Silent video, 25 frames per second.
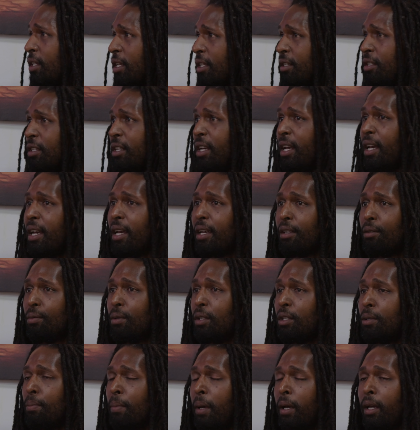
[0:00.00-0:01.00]
this year
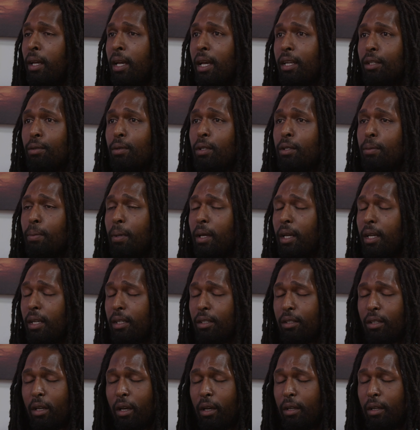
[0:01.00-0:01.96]
as we speak.